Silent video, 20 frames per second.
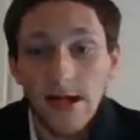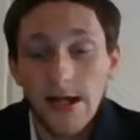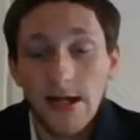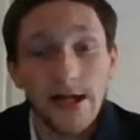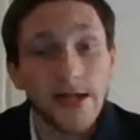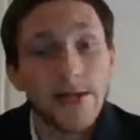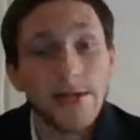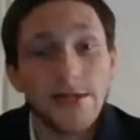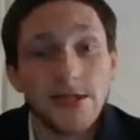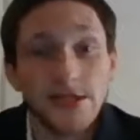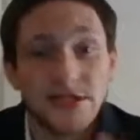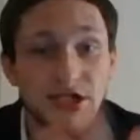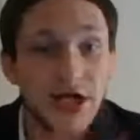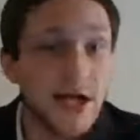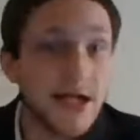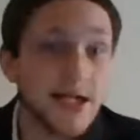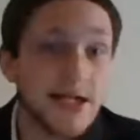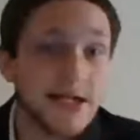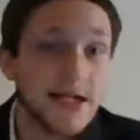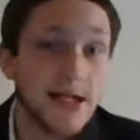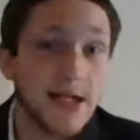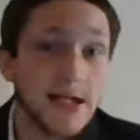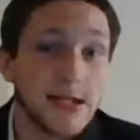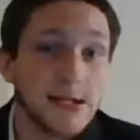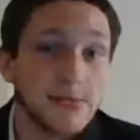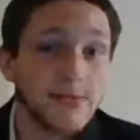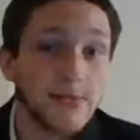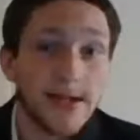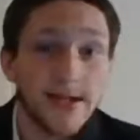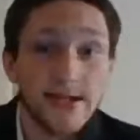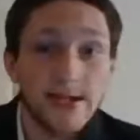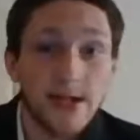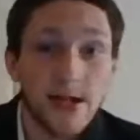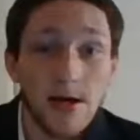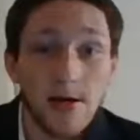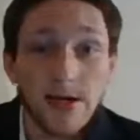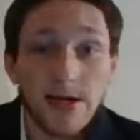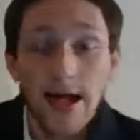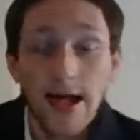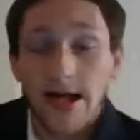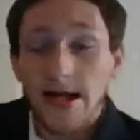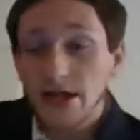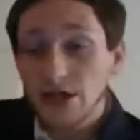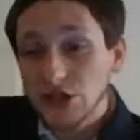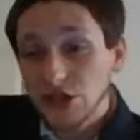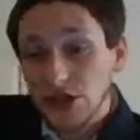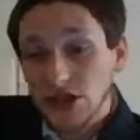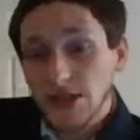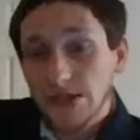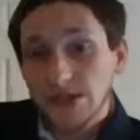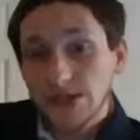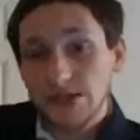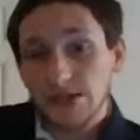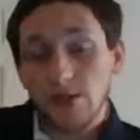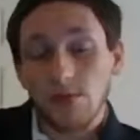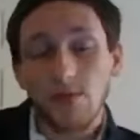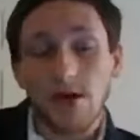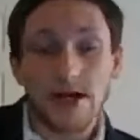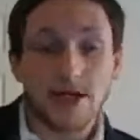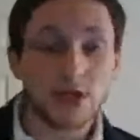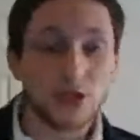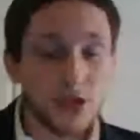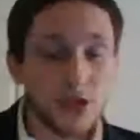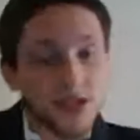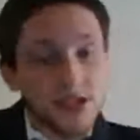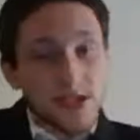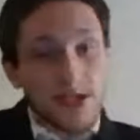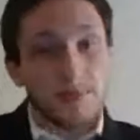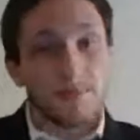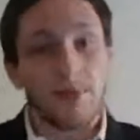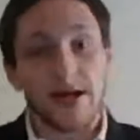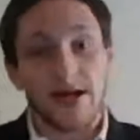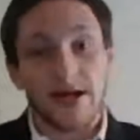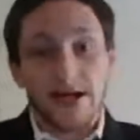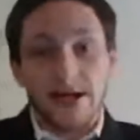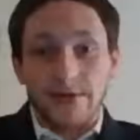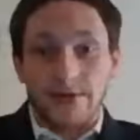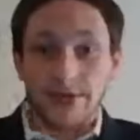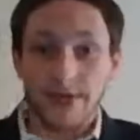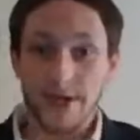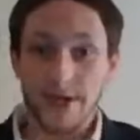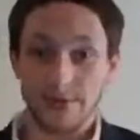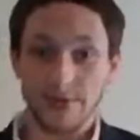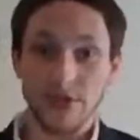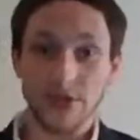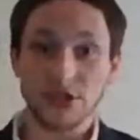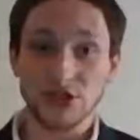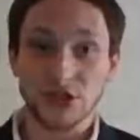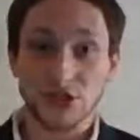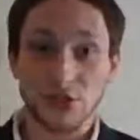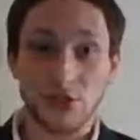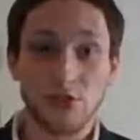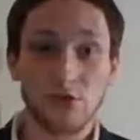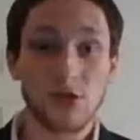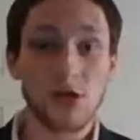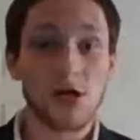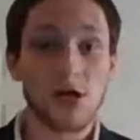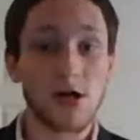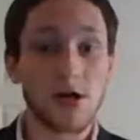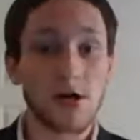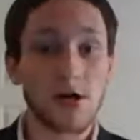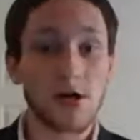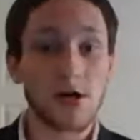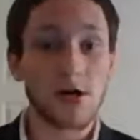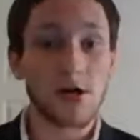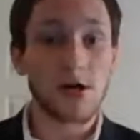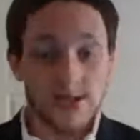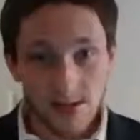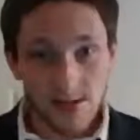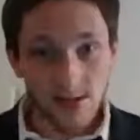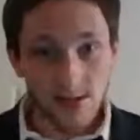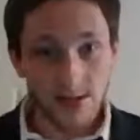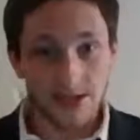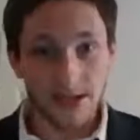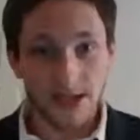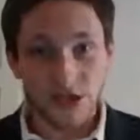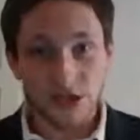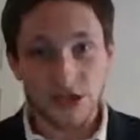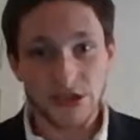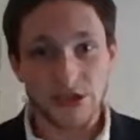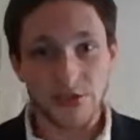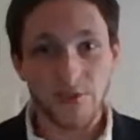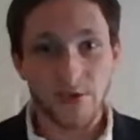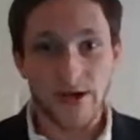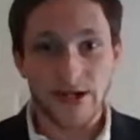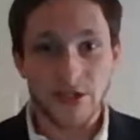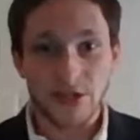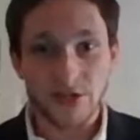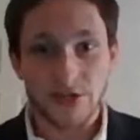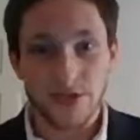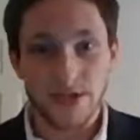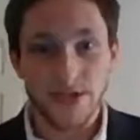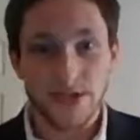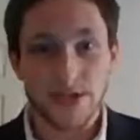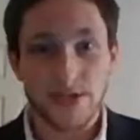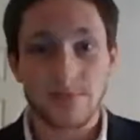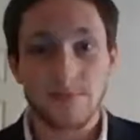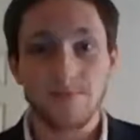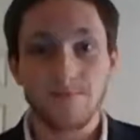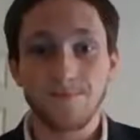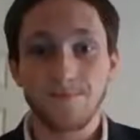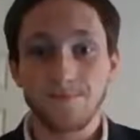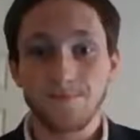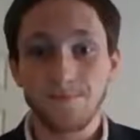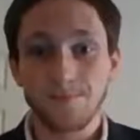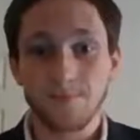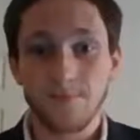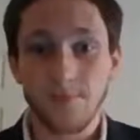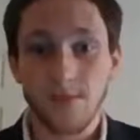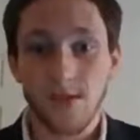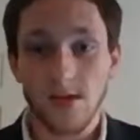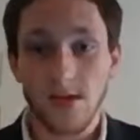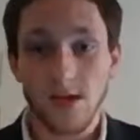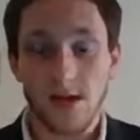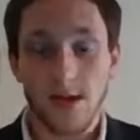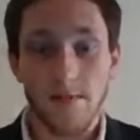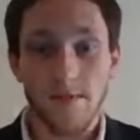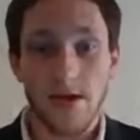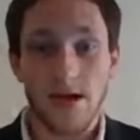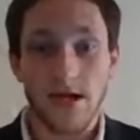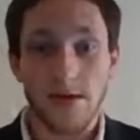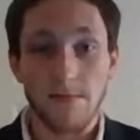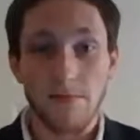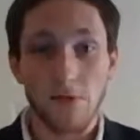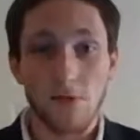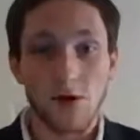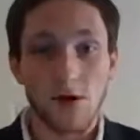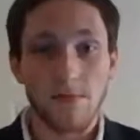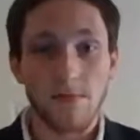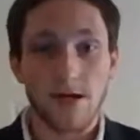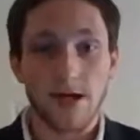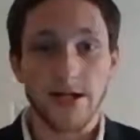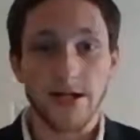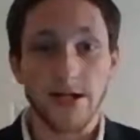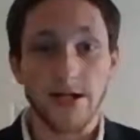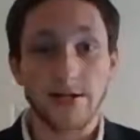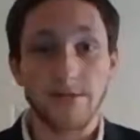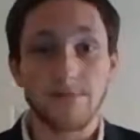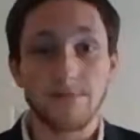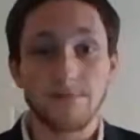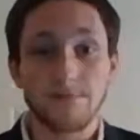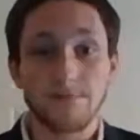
In Genesis, we know that she's a waitress, but here in the original, we still learn that she's a waitress, making poor money.